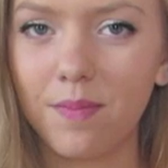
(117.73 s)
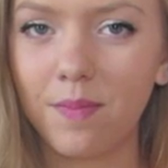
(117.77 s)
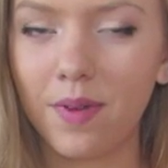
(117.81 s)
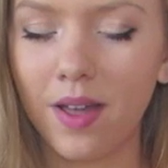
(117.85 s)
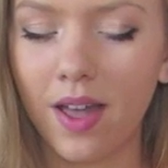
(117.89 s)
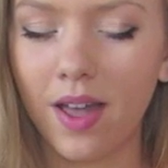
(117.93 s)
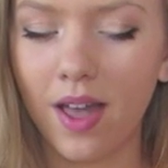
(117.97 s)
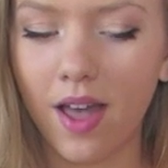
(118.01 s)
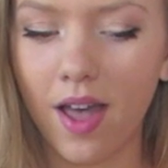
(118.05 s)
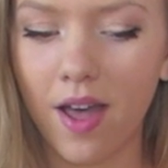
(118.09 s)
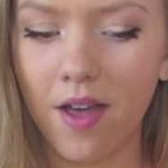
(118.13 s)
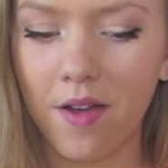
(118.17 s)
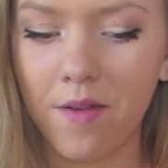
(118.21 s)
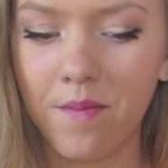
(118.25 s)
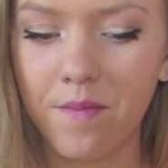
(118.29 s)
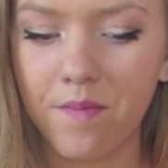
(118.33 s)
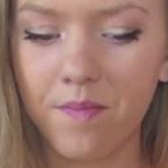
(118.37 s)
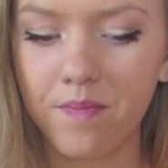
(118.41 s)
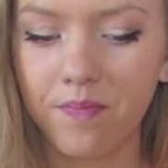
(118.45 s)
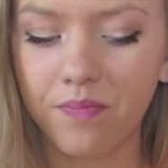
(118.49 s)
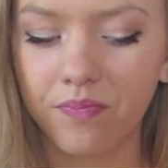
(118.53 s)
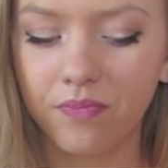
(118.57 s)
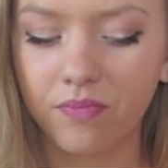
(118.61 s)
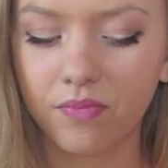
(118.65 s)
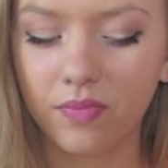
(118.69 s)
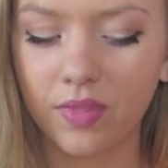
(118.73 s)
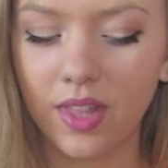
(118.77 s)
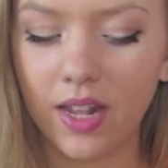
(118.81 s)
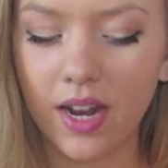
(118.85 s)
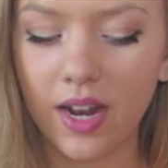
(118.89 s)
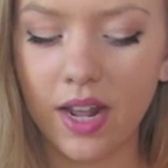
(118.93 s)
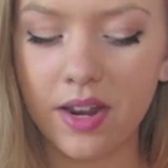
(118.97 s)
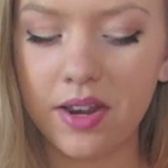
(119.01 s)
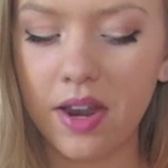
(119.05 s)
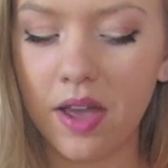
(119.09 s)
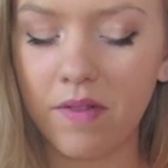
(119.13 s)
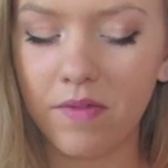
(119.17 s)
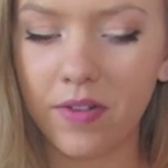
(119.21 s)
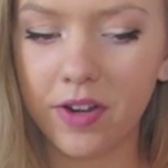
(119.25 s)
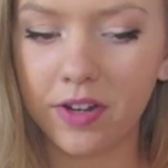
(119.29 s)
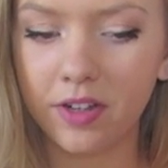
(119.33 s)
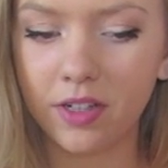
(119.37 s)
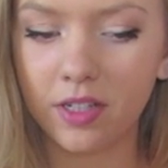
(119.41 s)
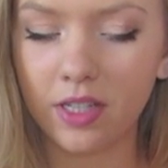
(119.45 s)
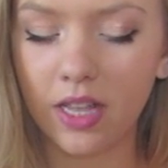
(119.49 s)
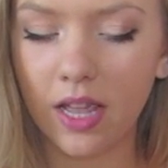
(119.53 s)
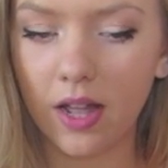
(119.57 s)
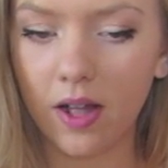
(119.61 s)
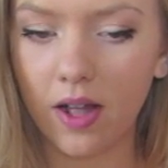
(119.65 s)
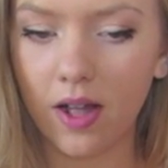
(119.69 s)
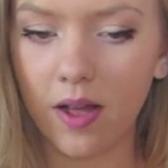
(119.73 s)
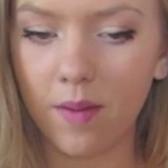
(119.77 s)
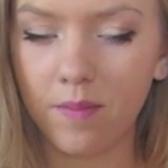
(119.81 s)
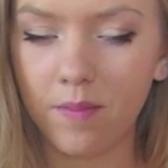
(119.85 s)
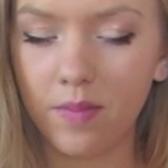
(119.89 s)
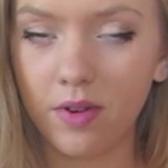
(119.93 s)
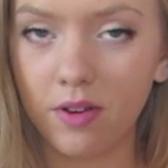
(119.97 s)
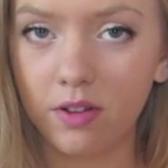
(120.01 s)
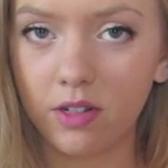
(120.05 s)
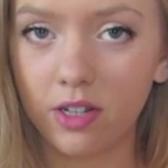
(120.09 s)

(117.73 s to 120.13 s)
but then I'm